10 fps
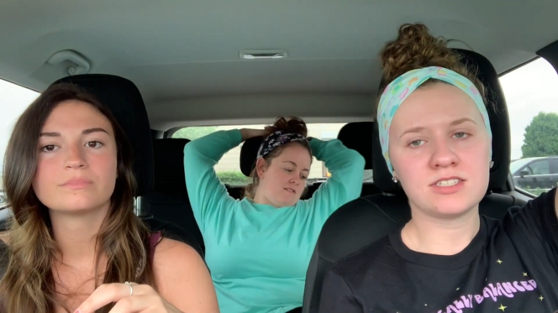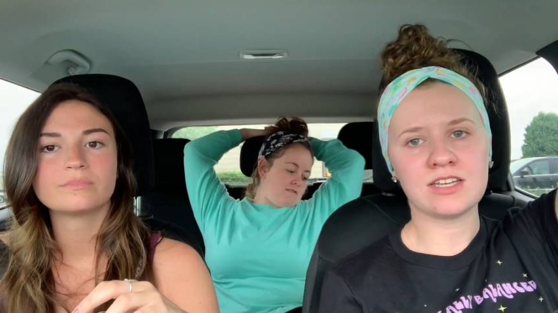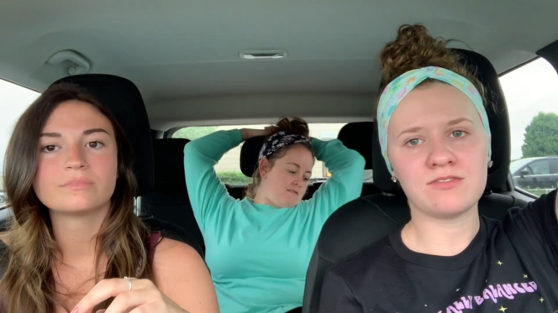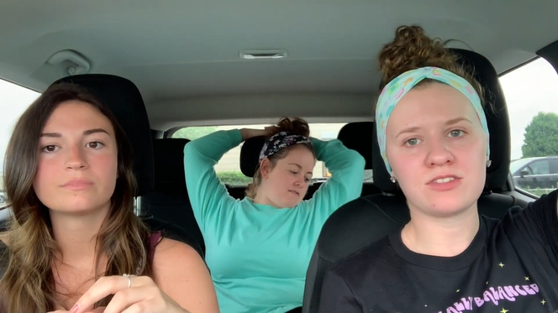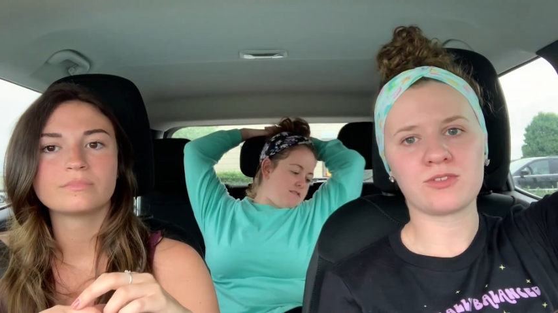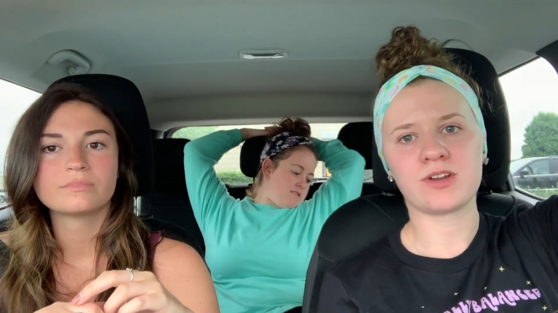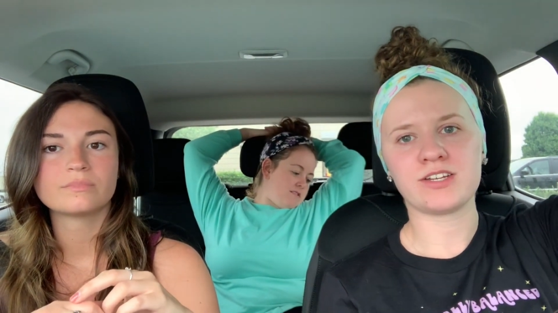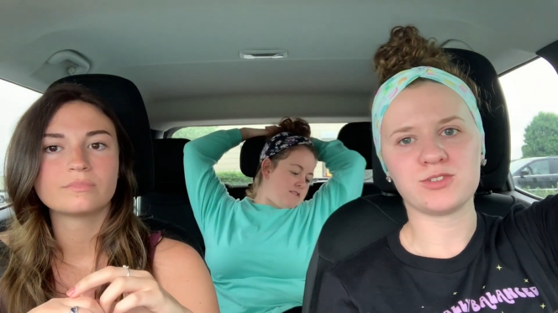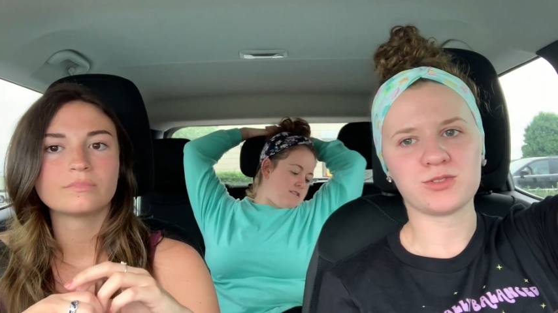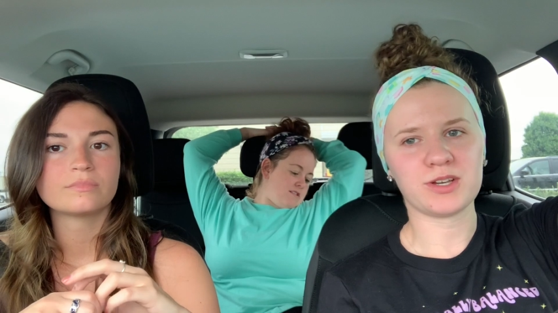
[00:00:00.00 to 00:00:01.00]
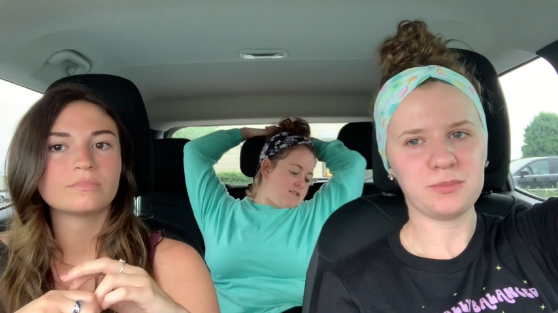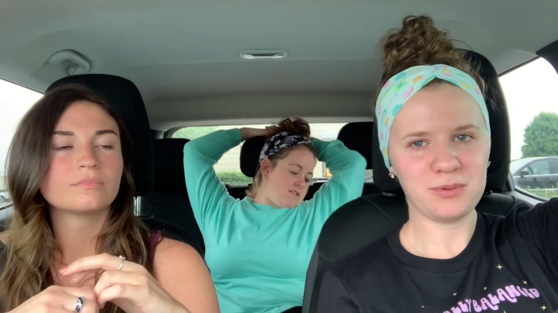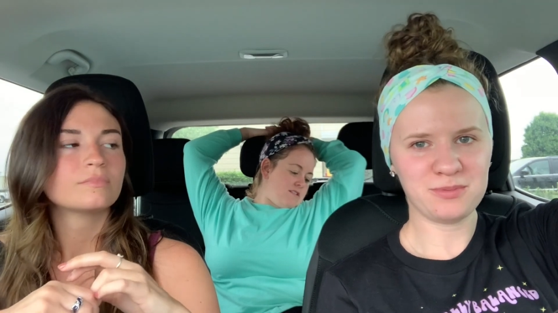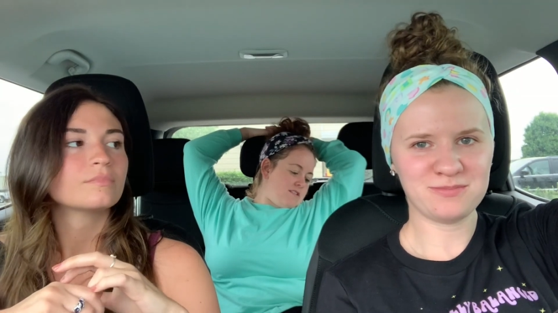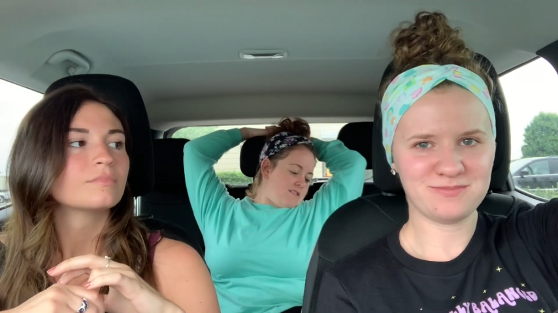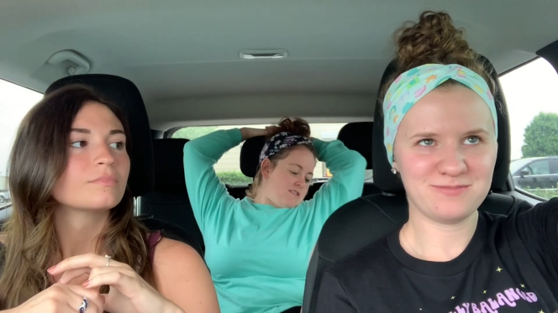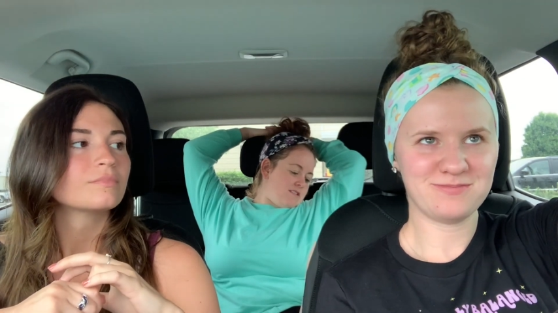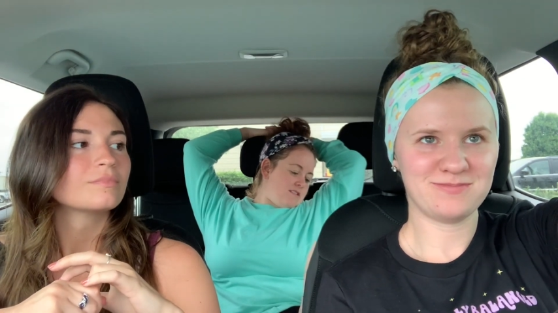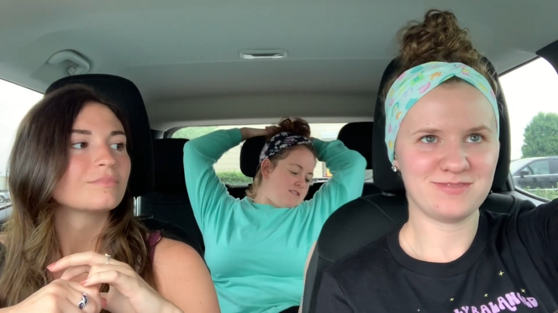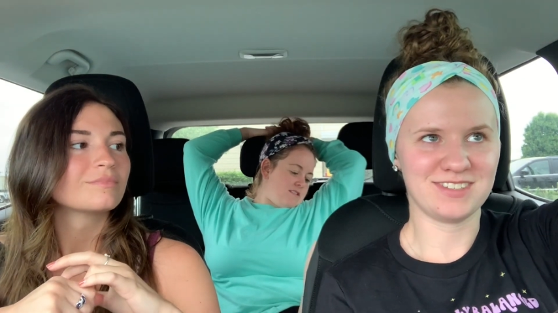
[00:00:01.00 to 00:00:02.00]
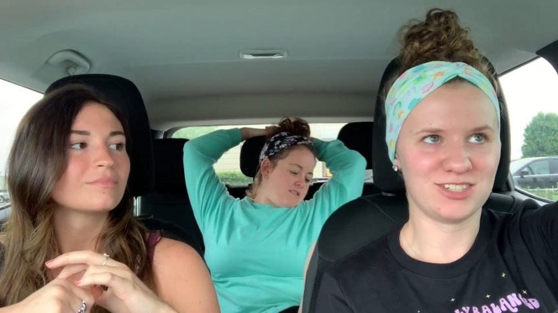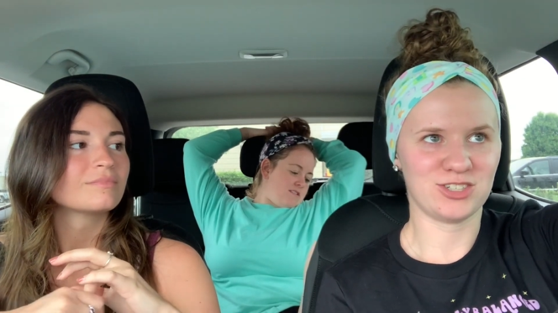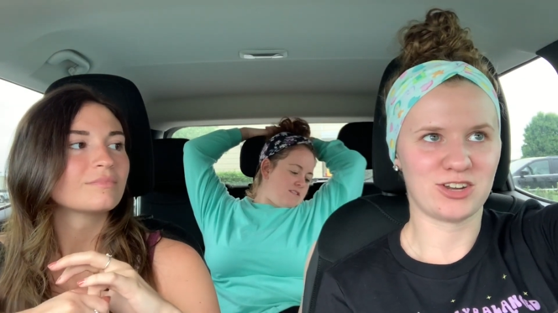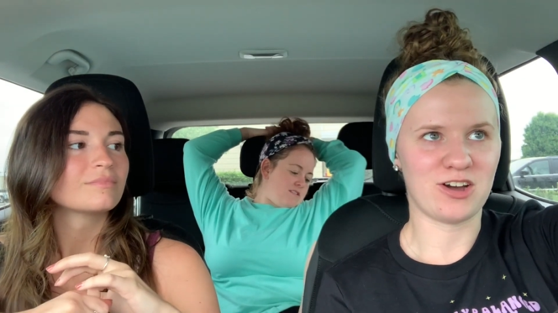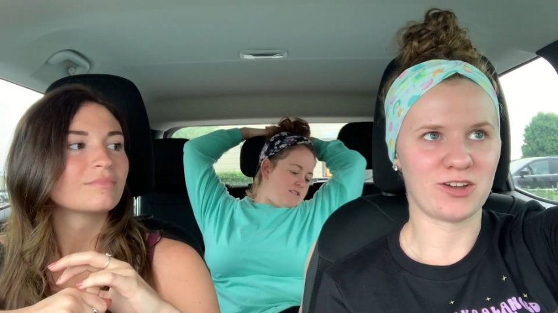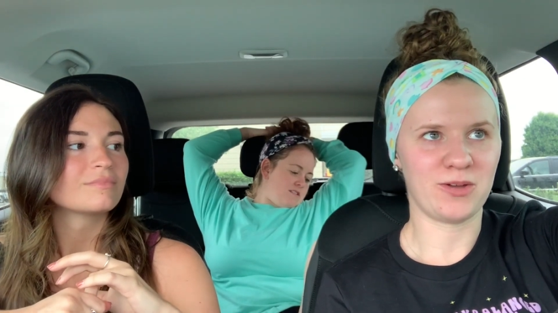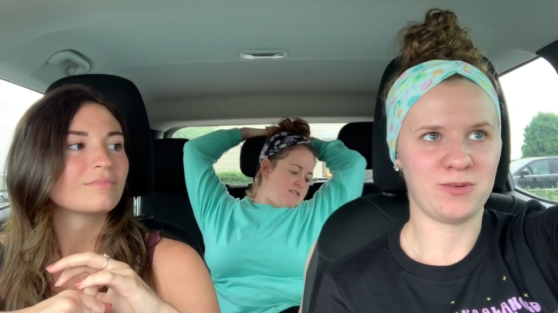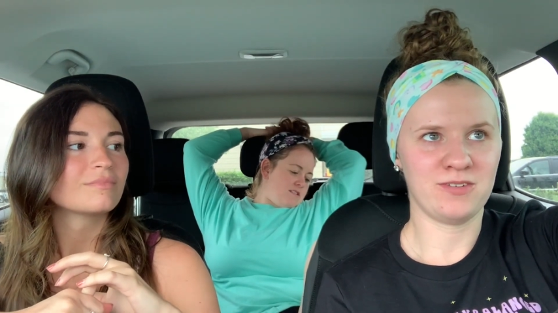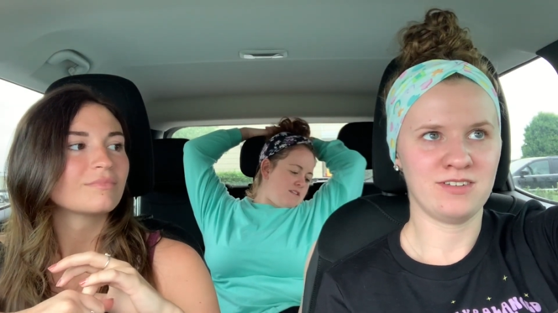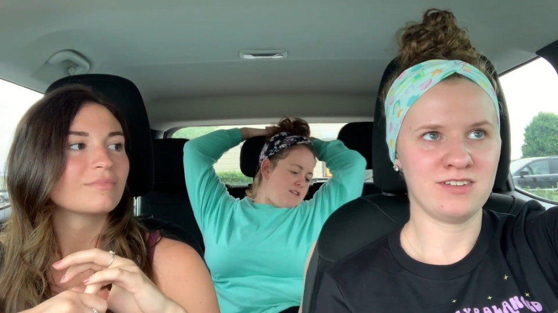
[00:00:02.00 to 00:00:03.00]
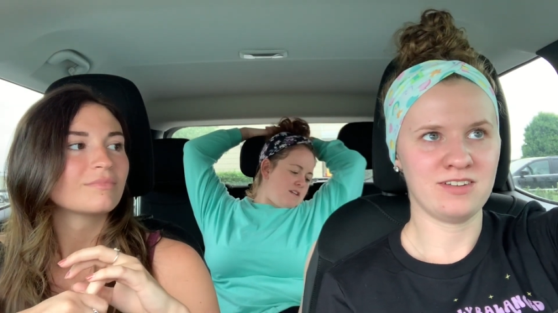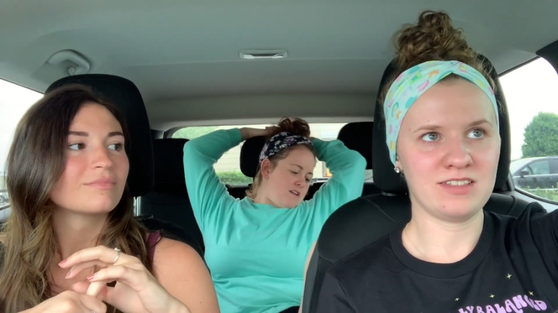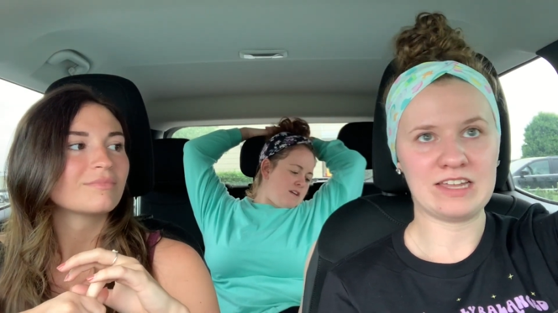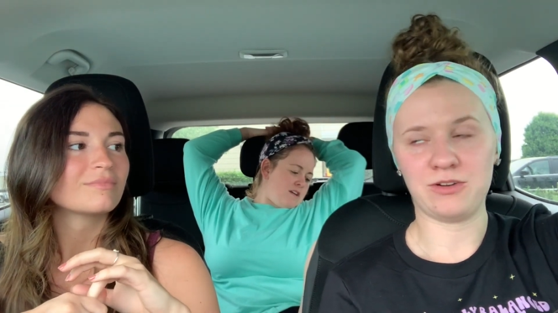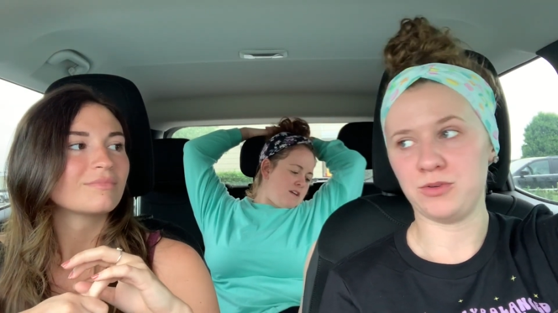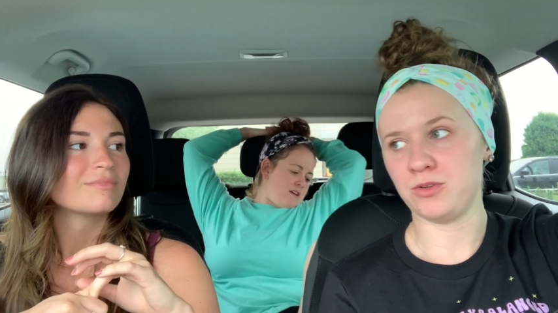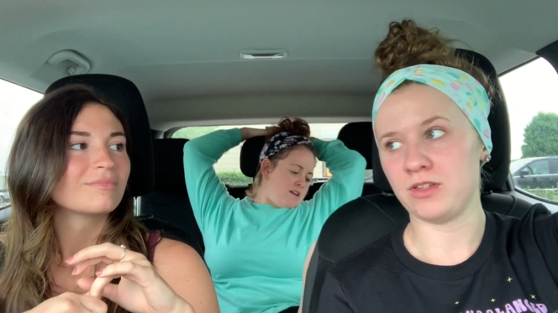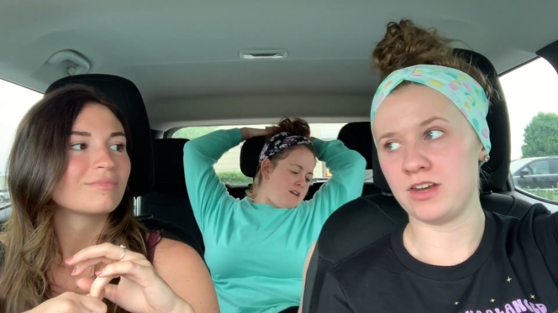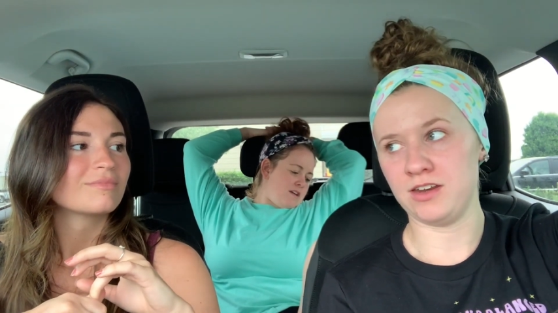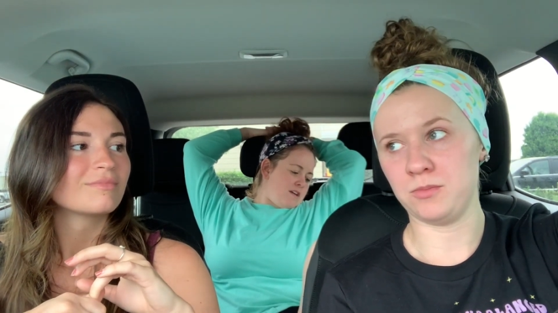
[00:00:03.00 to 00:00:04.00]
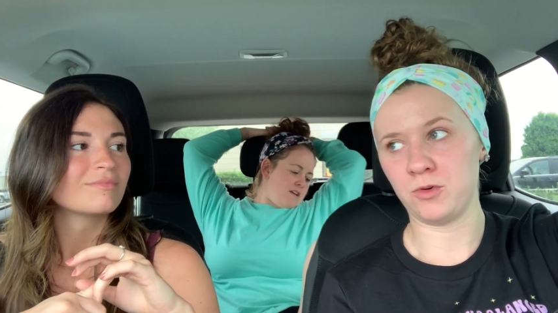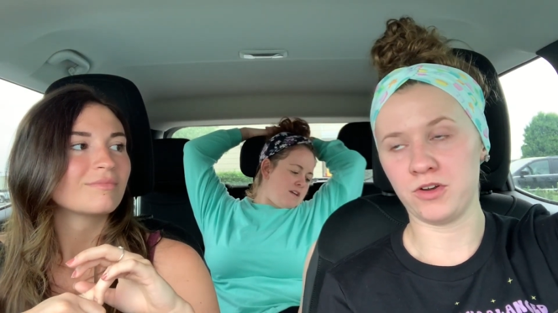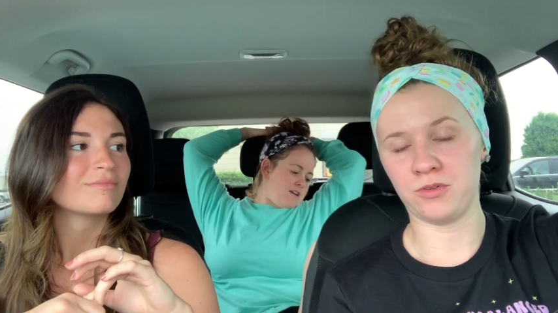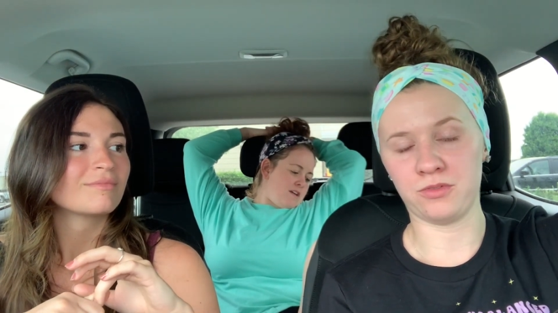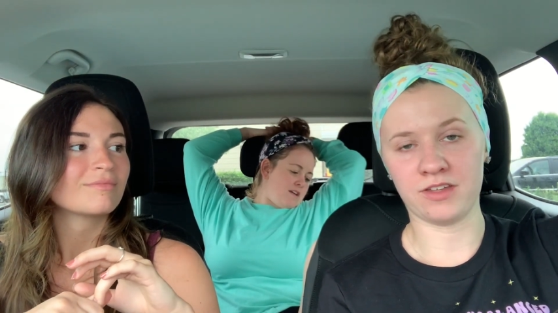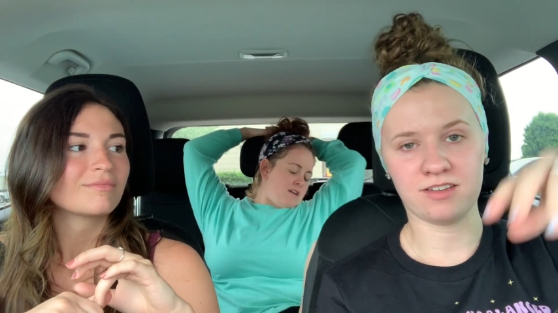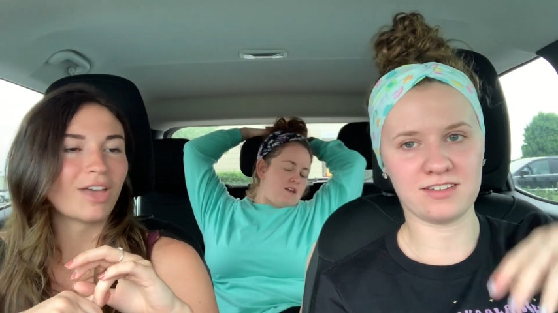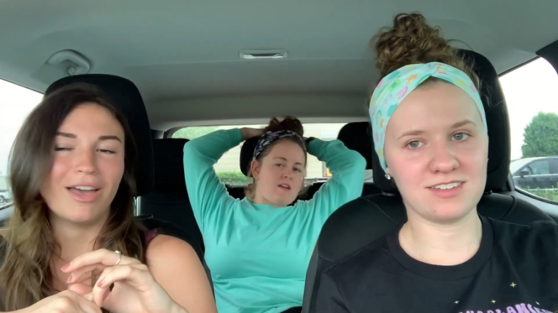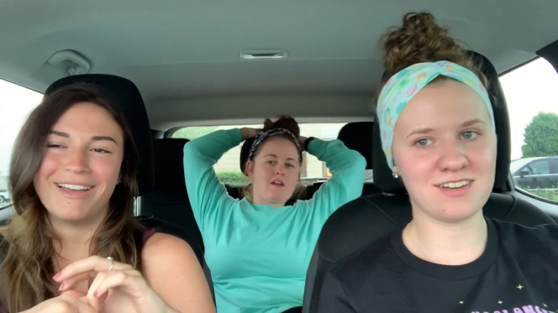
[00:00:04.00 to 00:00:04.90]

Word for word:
Speaker 1: seventh grade trip to Chicago. They don't do that anymore, I don't think.